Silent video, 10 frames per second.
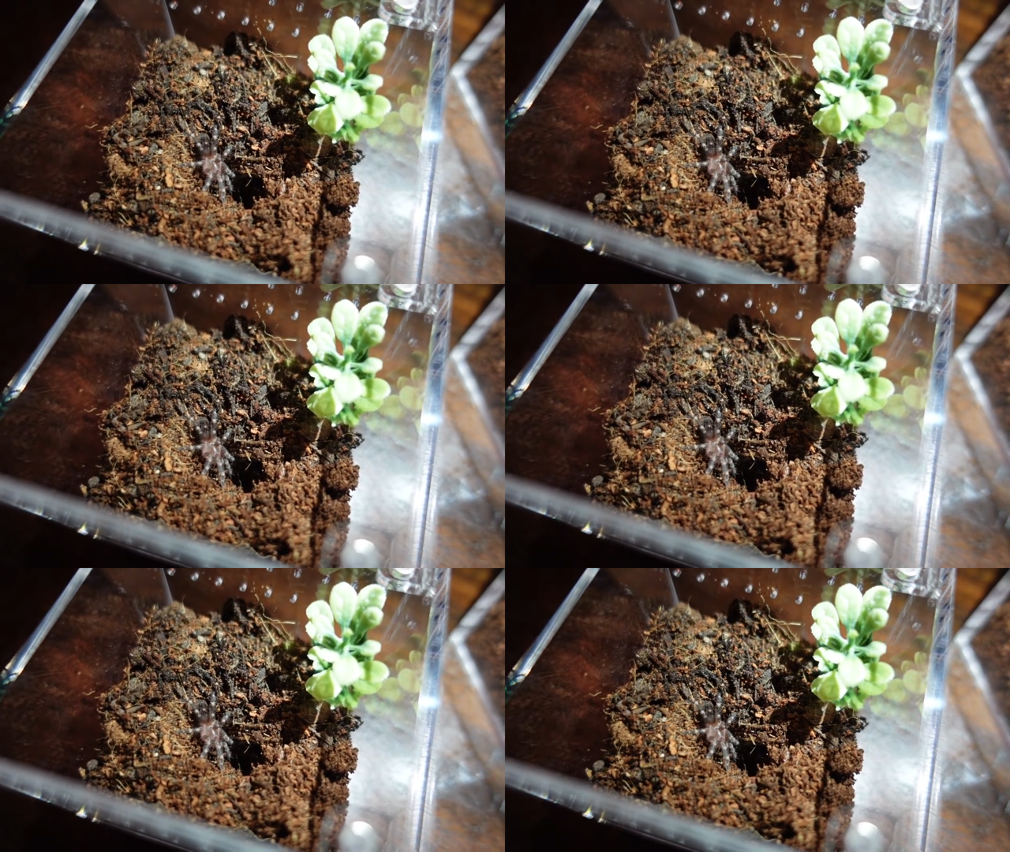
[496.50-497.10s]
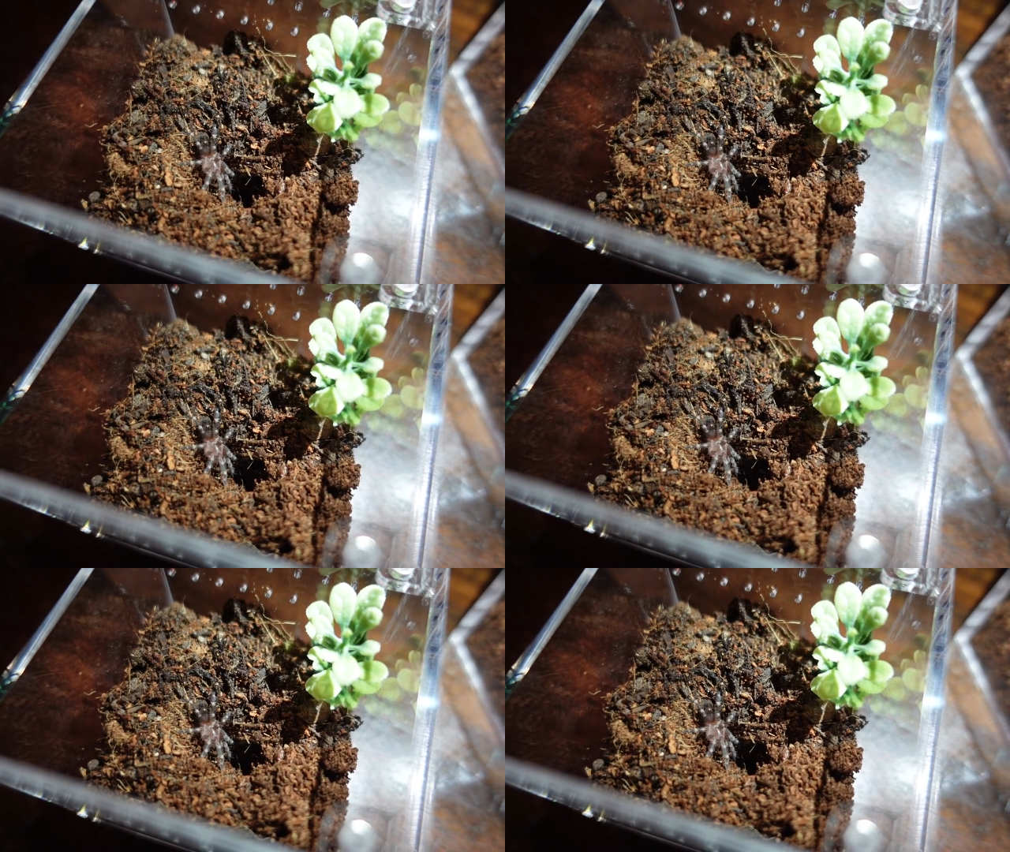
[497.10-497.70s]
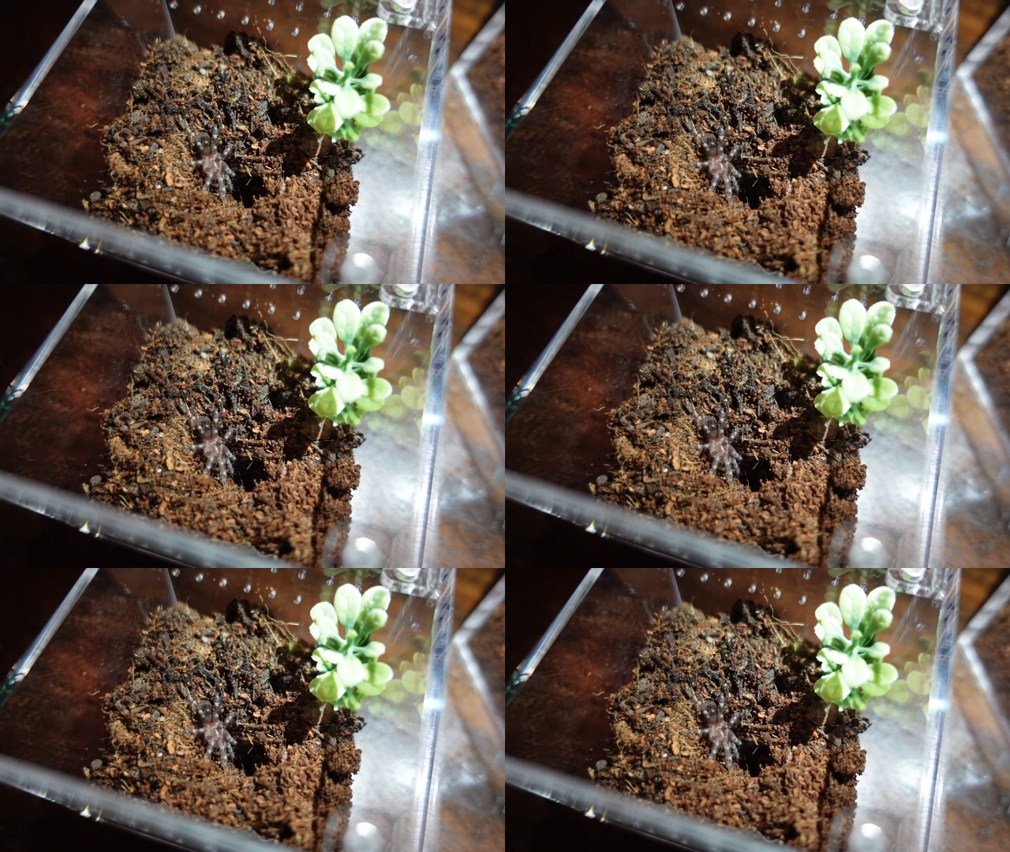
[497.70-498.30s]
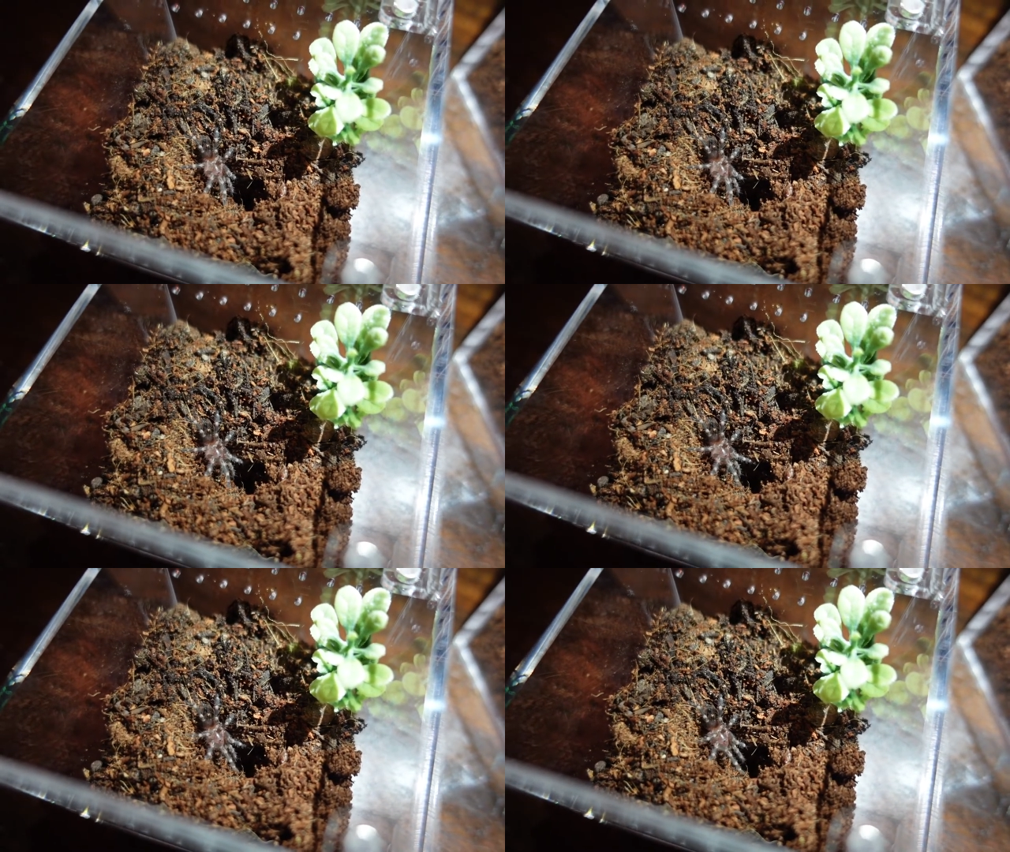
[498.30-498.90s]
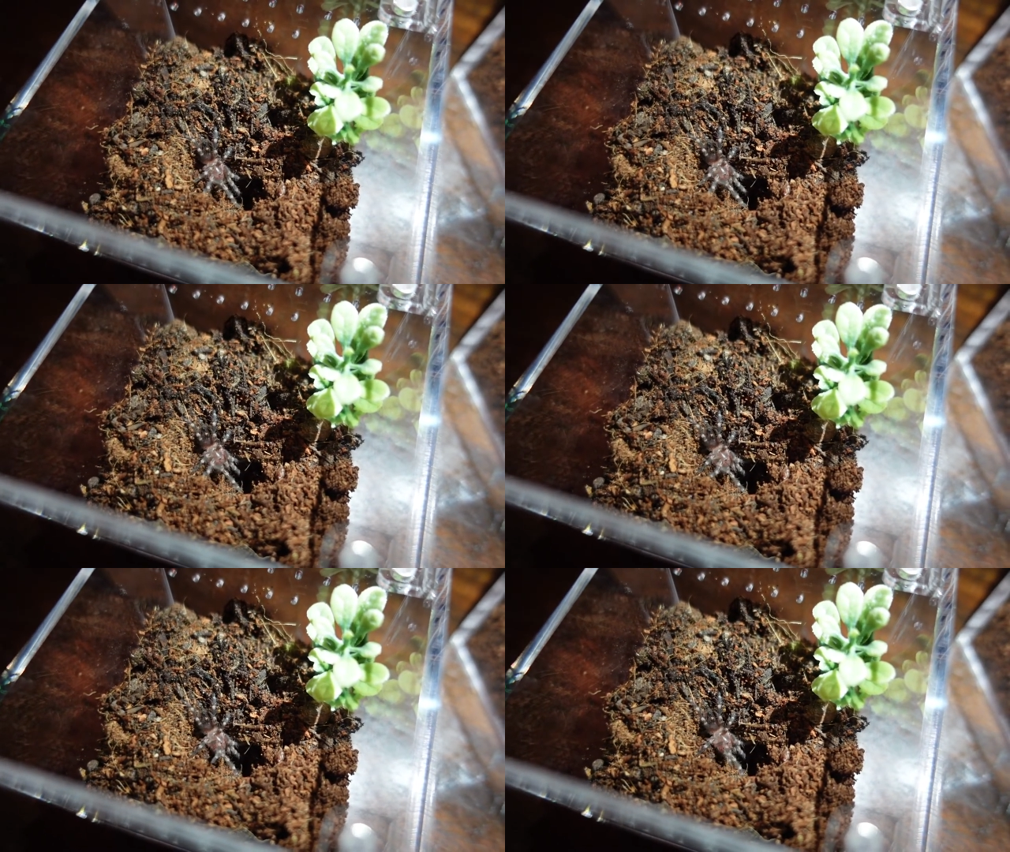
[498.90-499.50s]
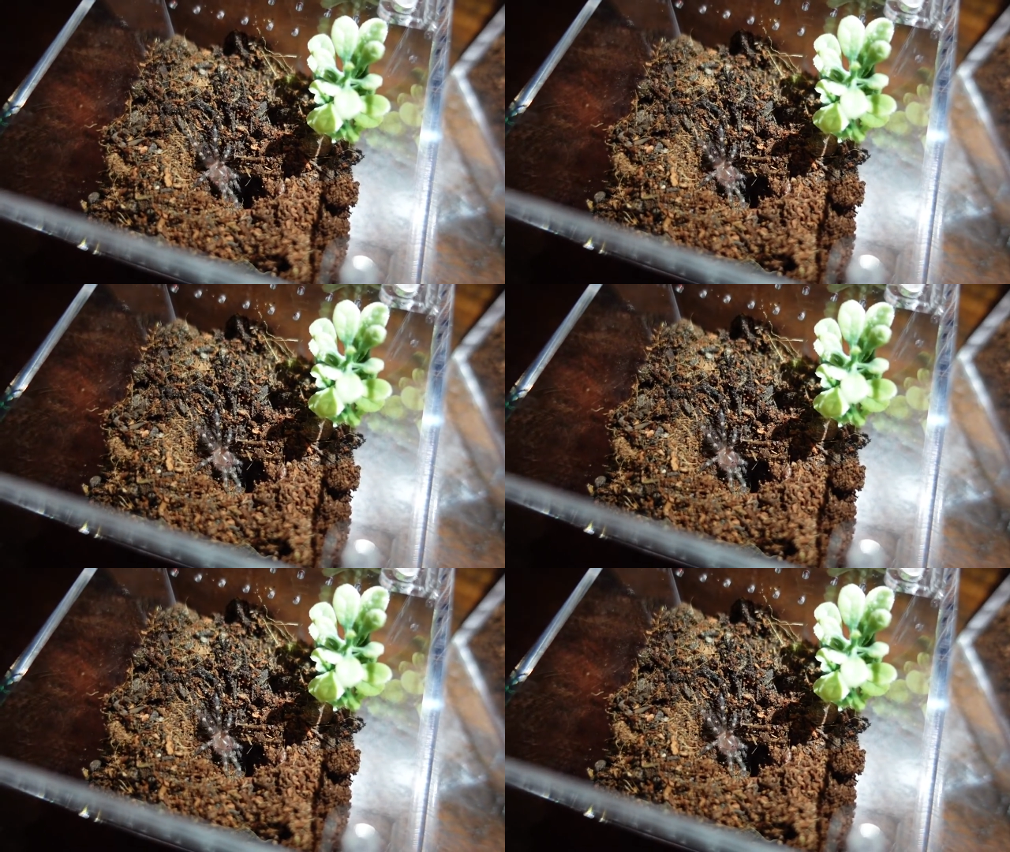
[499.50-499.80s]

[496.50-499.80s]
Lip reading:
No face is visible, so there are no lips to read.